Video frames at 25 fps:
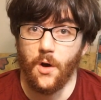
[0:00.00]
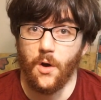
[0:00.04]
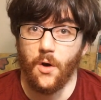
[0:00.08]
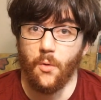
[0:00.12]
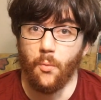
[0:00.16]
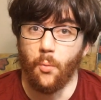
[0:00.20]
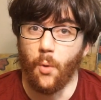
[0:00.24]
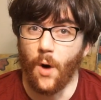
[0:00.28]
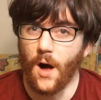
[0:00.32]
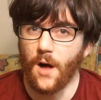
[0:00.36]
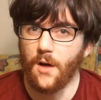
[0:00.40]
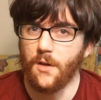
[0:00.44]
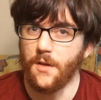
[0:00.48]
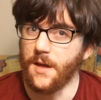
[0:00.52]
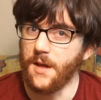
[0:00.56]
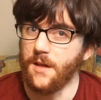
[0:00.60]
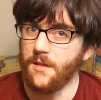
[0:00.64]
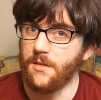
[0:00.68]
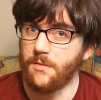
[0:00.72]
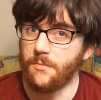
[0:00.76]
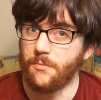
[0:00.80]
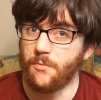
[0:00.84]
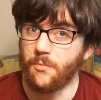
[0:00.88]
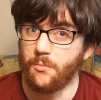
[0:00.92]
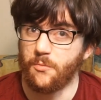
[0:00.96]
while
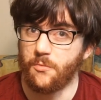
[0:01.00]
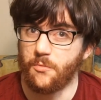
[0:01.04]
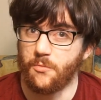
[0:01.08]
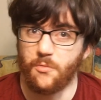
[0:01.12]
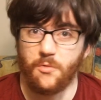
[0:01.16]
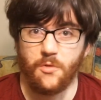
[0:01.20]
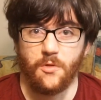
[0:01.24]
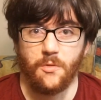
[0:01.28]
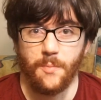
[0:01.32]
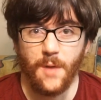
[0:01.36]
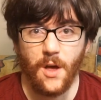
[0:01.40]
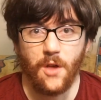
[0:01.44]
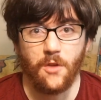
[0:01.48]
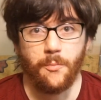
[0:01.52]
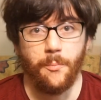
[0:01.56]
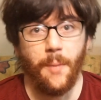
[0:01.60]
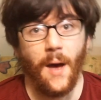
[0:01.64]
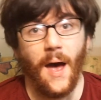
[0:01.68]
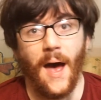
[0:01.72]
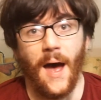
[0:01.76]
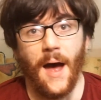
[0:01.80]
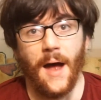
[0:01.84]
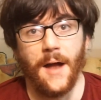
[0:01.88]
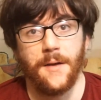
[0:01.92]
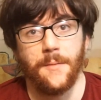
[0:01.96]
it smells
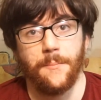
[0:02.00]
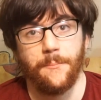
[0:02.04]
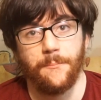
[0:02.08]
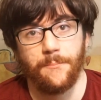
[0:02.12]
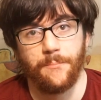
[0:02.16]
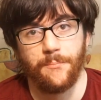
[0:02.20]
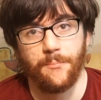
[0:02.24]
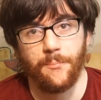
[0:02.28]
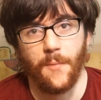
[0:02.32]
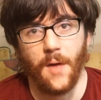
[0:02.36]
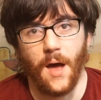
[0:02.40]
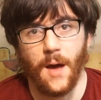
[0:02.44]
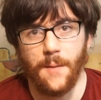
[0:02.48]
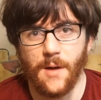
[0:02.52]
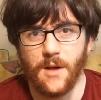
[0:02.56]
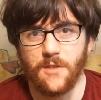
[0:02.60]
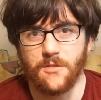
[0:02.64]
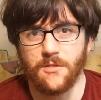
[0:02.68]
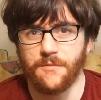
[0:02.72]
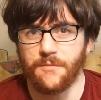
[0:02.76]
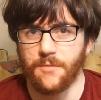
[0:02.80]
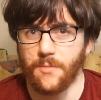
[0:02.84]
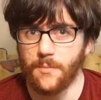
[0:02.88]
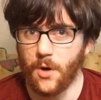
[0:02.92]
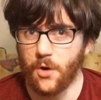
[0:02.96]
bad, I
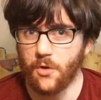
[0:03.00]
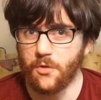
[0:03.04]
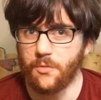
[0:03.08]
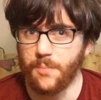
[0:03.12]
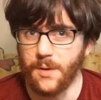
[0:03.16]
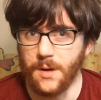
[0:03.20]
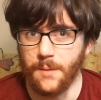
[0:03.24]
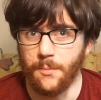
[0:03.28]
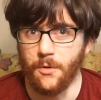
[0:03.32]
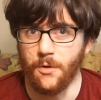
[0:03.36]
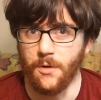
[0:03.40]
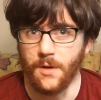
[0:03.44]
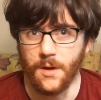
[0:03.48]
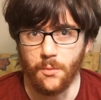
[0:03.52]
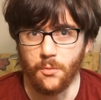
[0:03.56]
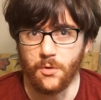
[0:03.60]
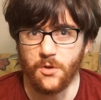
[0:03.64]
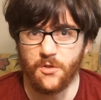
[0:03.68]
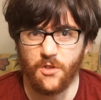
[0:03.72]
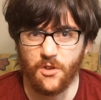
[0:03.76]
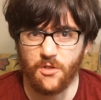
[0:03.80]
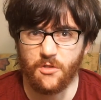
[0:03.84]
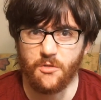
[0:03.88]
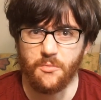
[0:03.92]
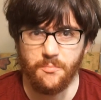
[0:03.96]
imagine for most people it
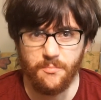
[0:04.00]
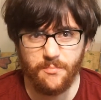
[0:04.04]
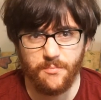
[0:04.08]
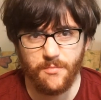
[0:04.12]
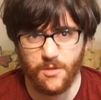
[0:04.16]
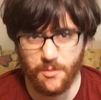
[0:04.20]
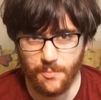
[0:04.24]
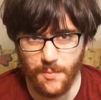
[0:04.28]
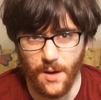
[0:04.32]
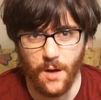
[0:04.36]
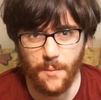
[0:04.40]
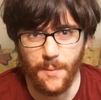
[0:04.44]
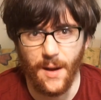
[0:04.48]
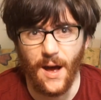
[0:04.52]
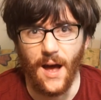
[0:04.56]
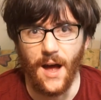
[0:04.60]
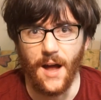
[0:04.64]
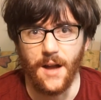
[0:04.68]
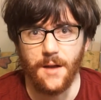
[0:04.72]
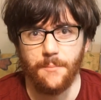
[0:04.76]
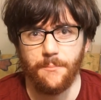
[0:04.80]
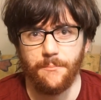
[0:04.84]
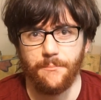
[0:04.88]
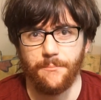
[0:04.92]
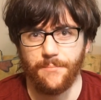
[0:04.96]
would just smell
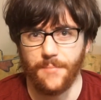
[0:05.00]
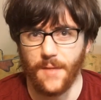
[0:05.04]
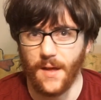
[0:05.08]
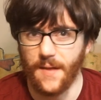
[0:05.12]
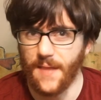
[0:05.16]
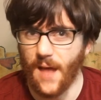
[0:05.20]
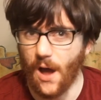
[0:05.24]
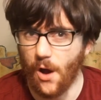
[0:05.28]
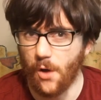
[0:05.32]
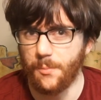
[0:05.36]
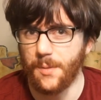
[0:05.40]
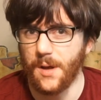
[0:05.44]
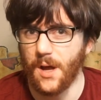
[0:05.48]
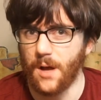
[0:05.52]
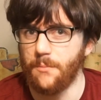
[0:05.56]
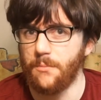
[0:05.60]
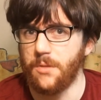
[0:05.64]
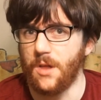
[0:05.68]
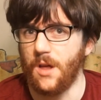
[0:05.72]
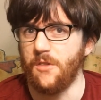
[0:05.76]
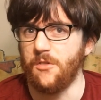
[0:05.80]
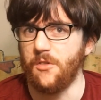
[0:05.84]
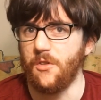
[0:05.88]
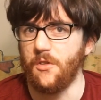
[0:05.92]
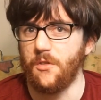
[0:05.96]
bad, and that would be
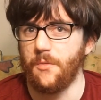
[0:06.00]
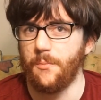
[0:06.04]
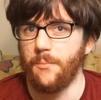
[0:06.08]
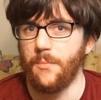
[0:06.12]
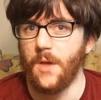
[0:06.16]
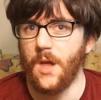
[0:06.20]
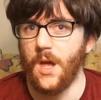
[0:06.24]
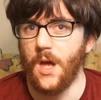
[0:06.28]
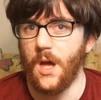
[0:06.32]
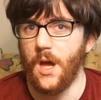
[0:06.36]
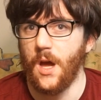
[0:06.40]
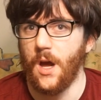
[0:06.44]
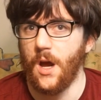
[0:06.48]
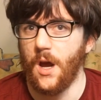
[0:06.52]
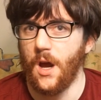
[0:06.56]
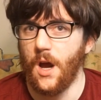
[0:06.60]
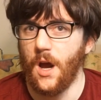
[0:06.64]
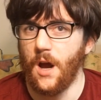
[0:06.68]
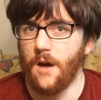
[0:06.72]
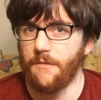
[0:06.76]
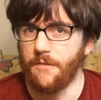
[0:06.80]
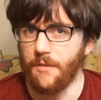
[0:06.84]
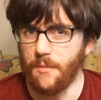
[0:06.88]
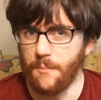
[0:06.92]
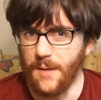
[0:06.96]
unpleasant.
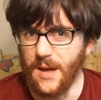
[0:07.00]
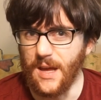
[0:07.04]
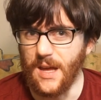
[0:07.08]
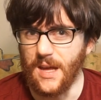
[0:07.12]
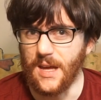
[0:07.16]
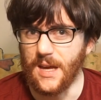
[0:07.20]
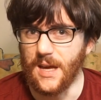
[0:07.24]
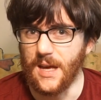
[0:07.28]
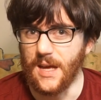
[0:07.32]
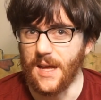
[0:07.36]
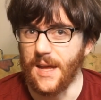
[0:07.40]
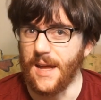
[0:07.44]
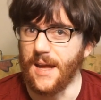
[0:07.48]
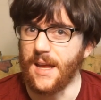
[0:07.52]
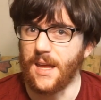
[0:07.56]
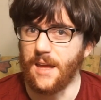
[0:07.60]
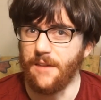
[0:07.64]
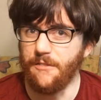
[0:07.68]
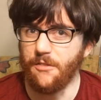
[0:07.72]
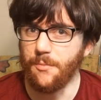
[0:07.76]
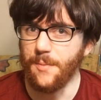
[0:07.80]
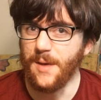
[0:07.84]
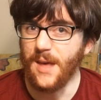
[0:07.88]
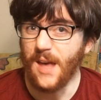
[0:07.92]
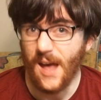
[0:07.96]
For me, it
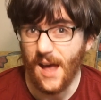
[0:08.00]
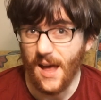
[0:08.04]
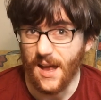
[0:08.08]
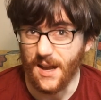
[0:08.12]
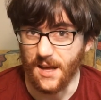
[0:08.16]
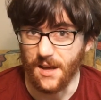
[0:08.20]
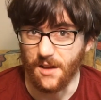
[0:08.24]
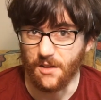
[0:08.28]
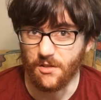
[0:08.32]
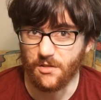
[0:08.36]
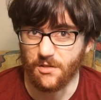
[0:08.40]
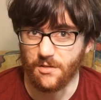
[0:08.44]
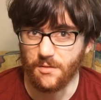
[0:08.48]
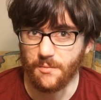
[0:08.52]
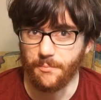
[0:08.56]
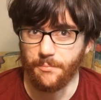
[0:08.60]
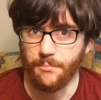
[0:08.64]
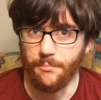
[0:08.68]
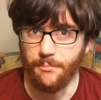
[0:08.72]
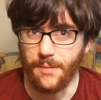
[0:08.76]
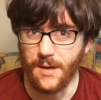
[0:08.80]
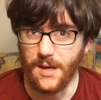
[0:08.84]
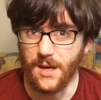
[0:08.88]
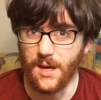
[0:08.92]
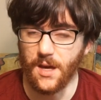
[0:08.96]
gives me headaches
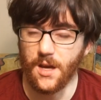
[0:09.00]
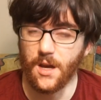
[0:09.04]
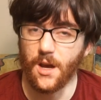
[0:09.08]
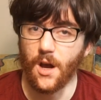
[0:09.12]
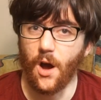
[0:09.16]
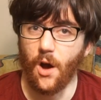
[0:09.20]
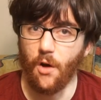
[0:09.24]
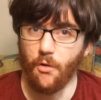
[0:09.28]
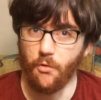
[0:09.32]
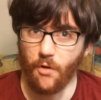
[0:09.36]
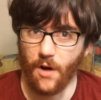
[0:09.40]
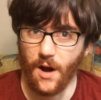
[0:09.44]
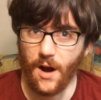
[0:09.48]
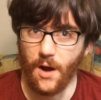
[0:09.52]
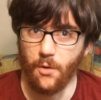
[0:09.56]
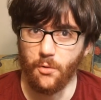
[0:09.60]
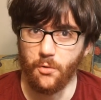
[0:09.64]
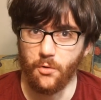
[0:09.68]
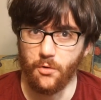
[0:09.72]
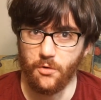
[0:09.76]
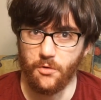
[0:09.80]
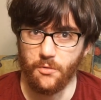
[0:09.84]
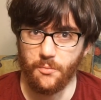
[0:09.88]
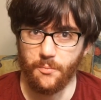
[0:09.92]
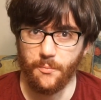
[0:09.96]
being
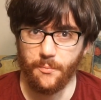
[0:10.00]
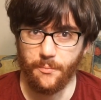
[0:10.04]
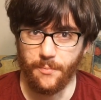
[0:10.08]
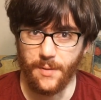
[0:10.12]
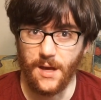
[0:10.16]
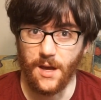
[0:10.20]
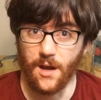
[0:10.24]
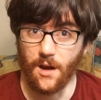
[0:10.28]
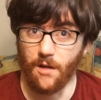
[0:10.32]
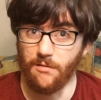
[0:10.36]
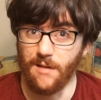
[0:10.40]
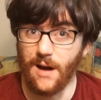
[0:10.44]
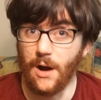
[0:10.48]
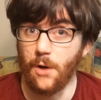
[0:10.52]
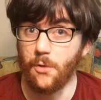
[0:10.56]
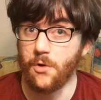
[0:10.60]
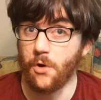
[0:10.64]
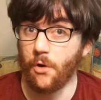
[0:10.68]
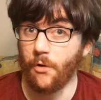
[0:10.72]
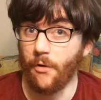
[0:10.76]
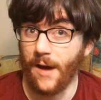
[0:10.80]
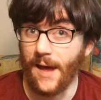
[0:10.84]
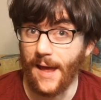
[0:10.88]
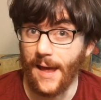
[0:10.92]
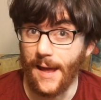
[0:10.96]
around
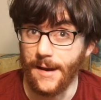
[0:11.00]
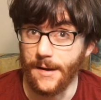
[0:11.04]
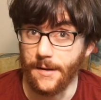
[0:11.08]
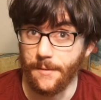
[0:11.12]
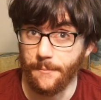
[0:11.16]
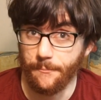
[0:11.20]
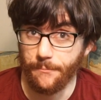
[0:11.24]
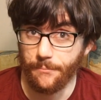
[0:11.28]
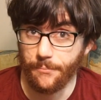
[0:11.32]
her head.